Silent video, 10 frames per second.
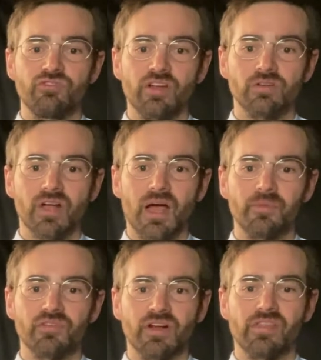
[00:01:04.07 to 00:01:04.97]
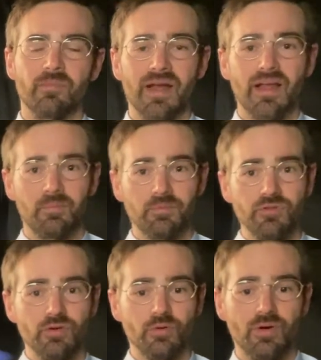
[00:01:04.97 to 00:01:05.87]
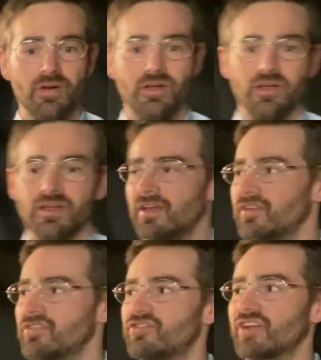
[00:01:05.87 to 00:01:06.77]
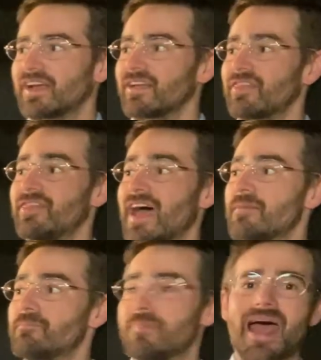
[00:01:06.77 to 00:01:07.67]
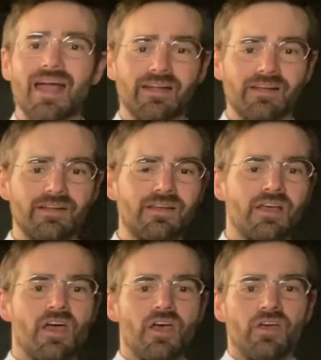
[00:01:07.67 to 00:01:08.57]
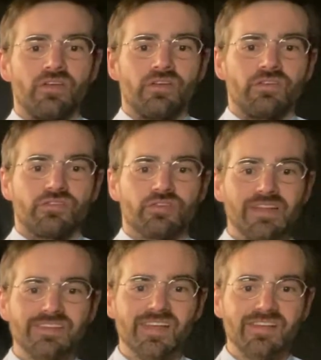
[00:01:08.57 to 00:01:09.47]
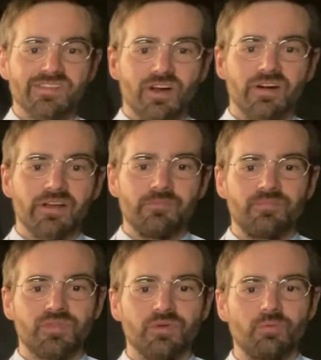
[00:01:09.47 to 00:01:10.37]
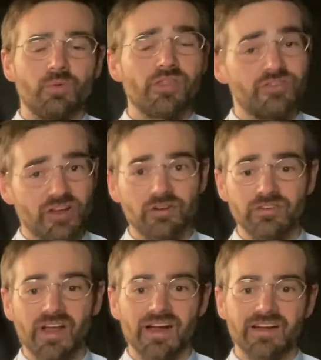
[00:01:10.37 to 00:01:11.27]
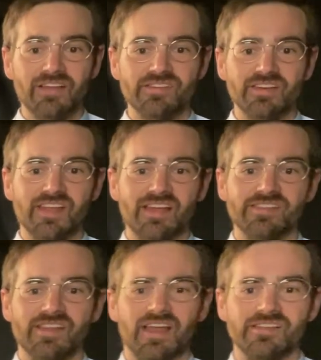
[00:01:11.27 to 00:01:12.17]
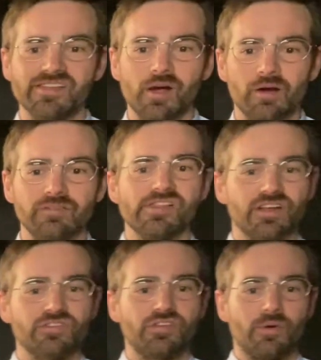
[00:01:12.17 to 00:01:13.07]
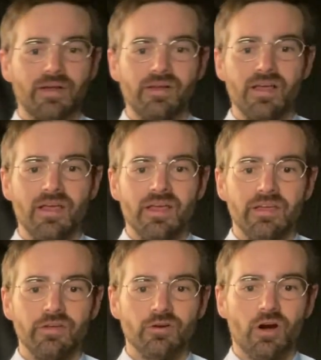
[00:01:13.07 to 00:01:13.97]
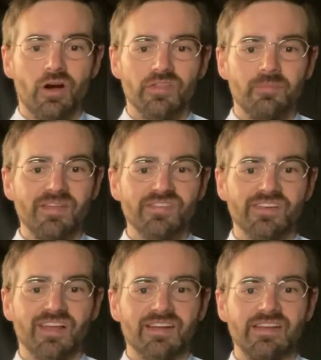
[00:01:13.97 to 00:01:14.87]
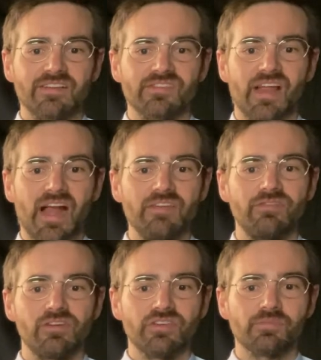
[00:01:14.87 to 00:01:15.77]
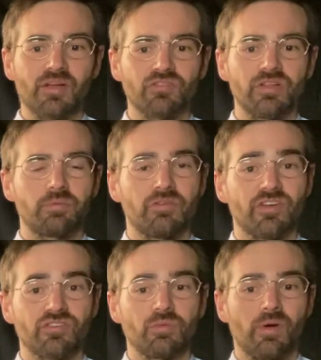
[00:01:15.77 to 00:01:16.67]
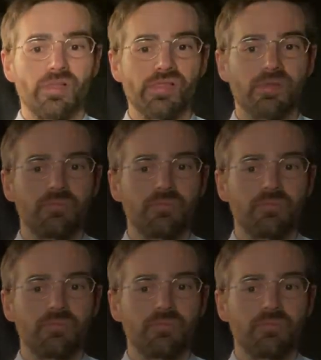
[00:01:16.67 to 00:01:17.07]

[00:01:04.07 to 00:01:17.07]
general commentary that might help you check that bag. So let's get started with the general diagnostic test and see how everything's doing. Here are the basic techniques that I feel especially proficient with.